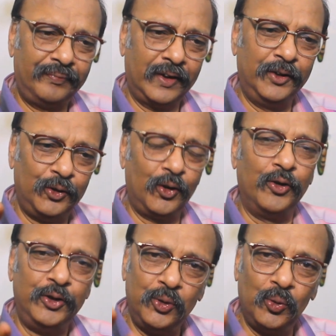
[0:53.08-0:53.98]

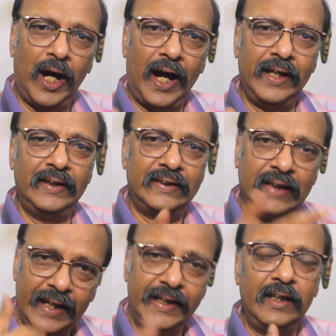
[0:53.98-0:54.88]
you guys
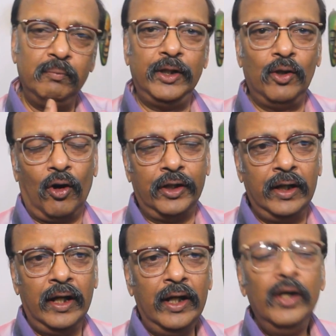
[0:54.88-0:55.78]
egging me on,
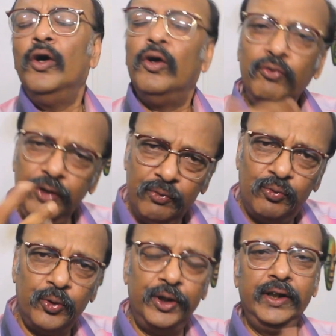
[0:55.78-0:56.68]
we
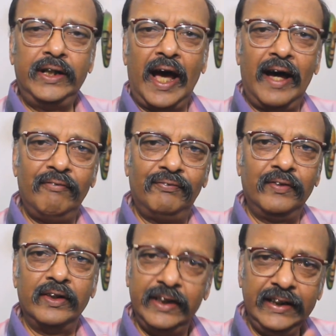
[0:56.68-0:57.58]
wouldn't have
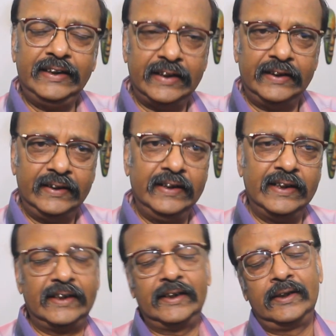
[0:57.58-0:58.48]
reached
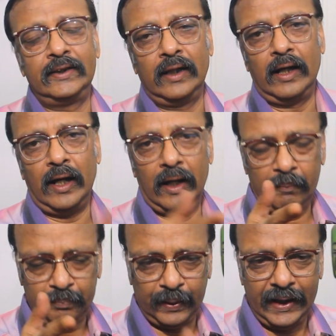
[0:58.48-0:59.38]
this
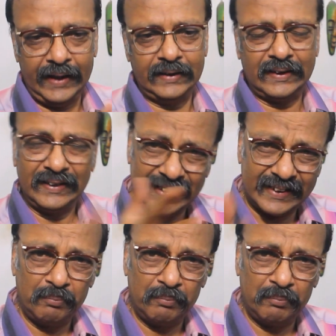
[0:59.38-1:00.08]
place, this